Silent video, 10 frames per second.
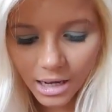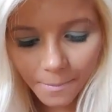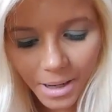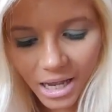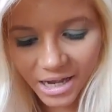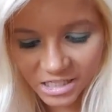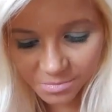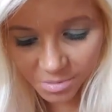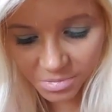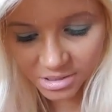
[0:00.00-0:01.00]
Let my
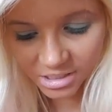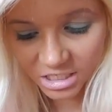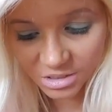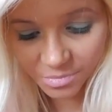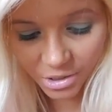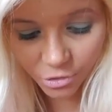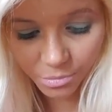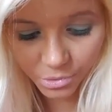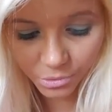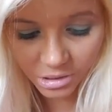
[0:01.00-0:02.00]
eyes be massaged by your
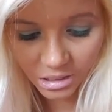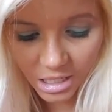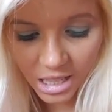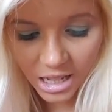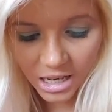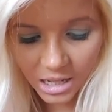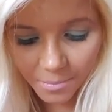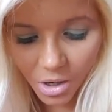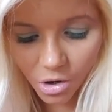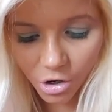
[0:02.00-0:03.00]
beauty.
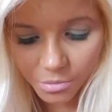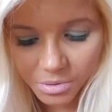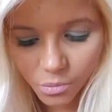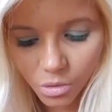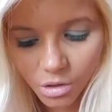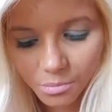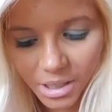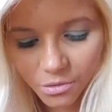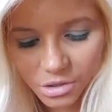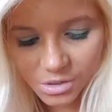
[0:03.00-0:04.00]
Let my heart be warmed
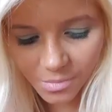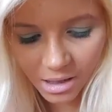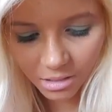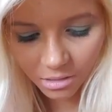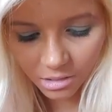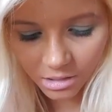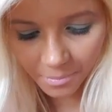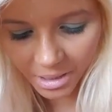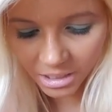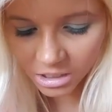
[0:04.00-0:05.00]
by your smile.
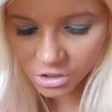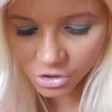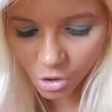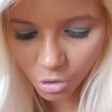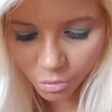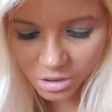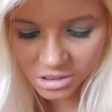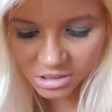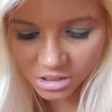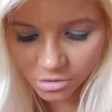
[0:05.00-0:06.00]
Let my ears
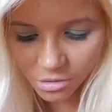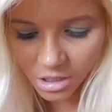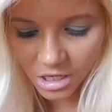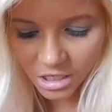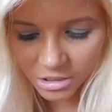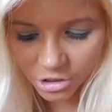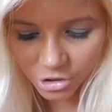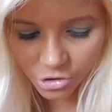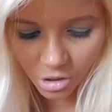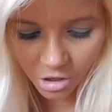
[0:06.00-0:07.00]
always hear
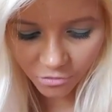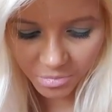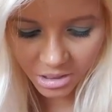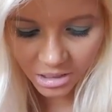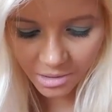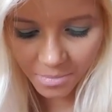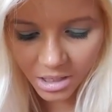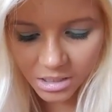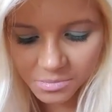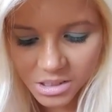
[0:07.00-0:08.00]
that you love me. Let
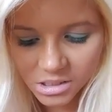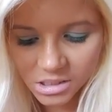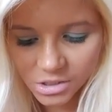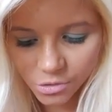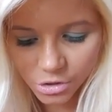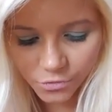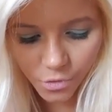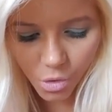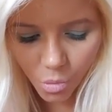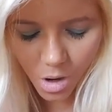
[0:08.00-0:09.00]
my lips kiss yours
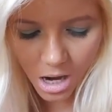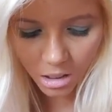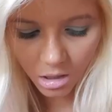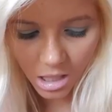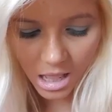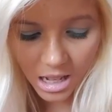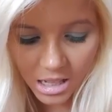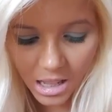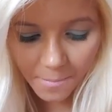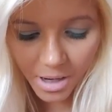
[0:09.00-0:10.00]
for a while.
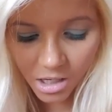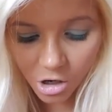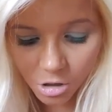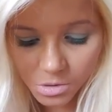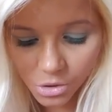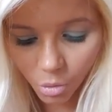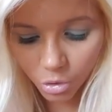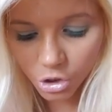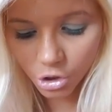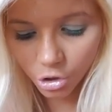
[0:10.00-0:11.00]
Let my arms
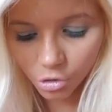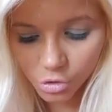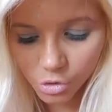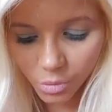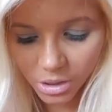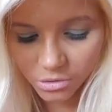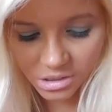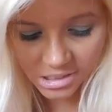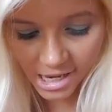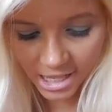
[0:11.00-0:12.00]
hold you close when you're
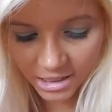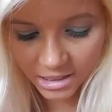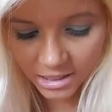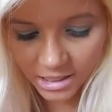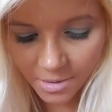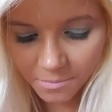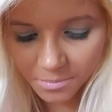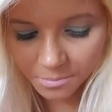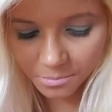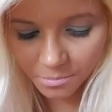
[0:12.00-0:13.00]
sad.
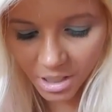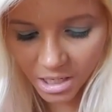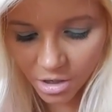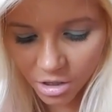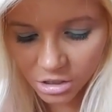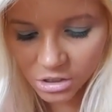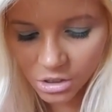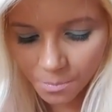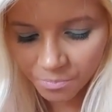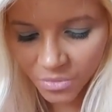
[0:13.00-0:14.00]
Let my hugs